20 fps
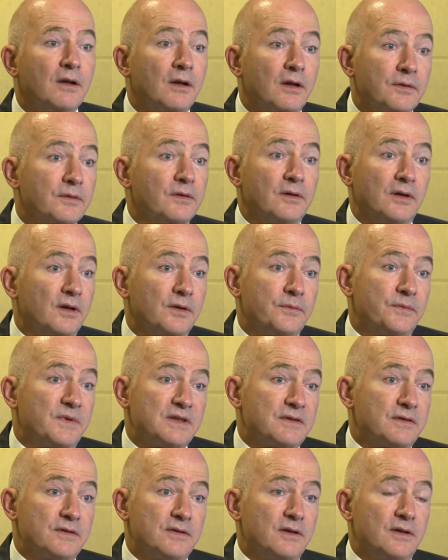And, and
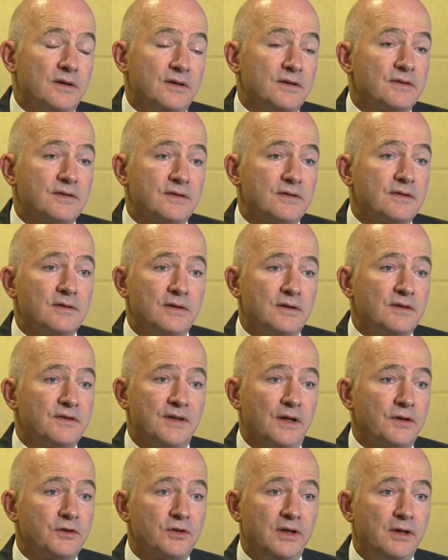this is
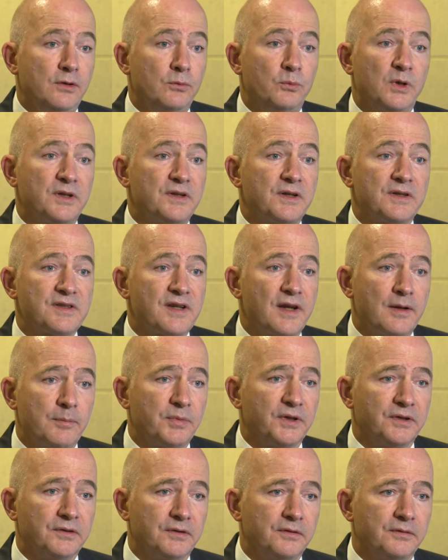essentially what has
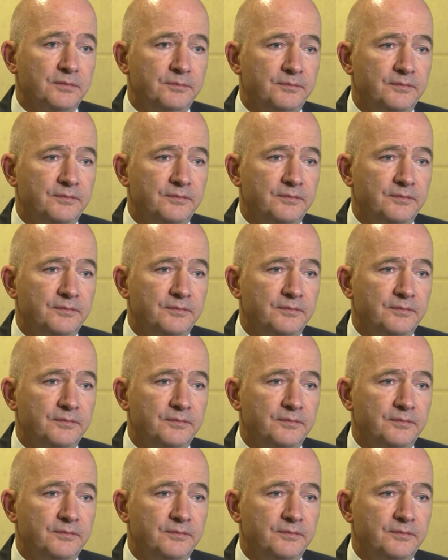happened.